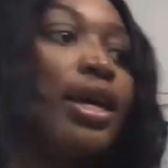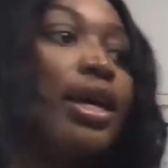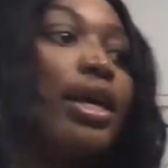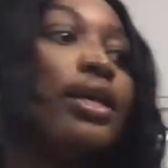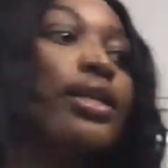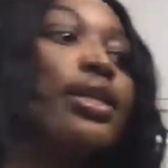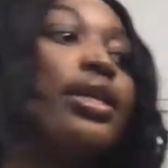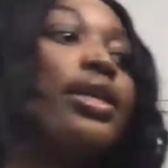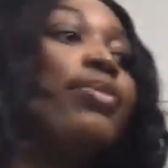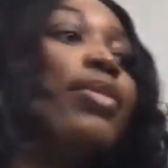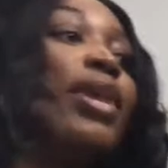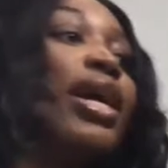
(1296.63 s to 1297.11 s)

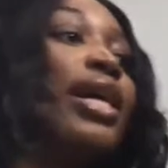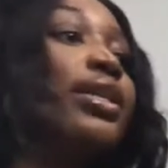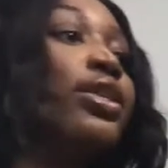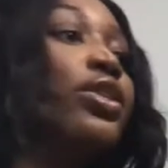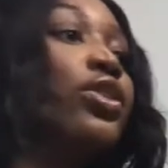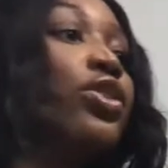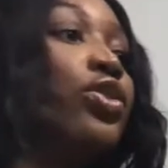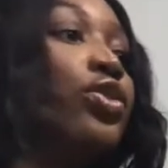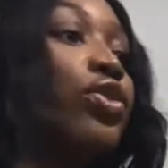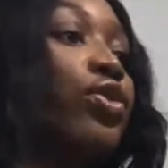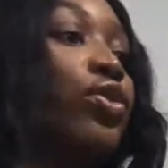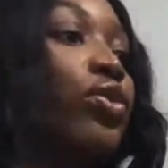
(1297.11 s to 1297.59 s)
And then my
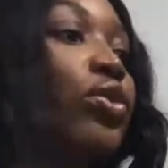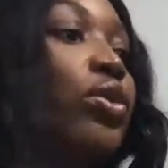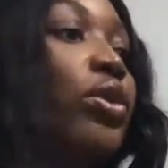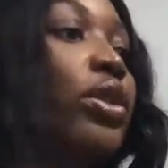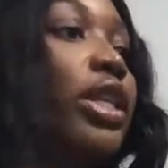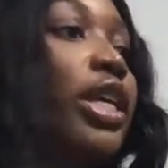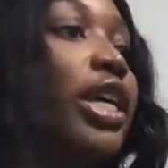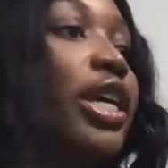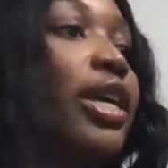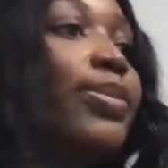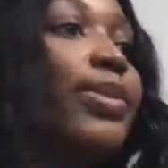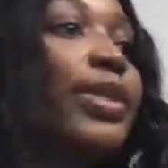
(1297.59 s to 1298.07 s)

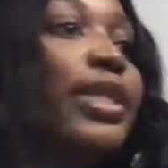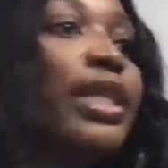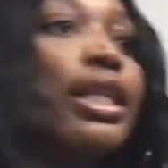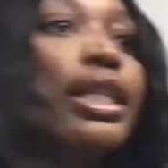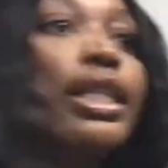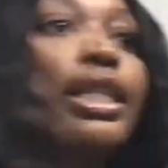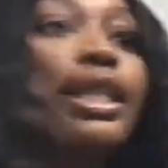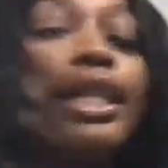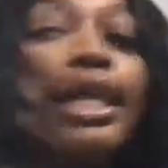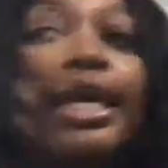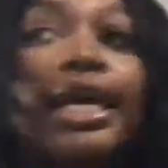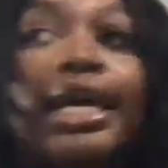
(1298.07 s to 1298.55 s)
tulips
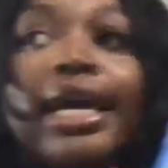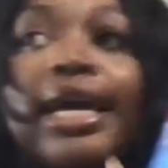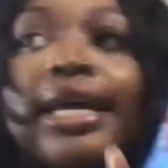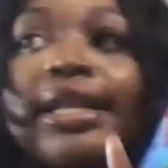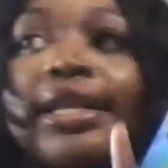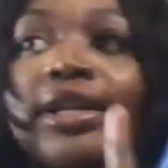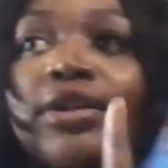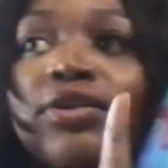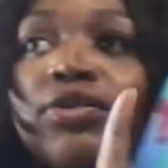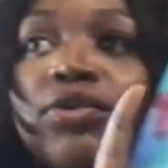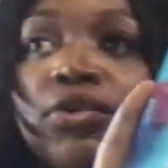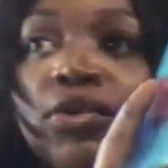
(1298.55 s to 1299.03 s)

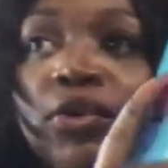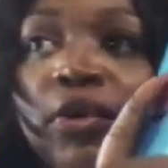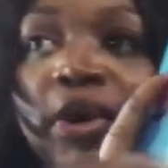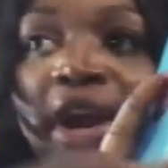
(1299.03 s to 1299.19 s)
land in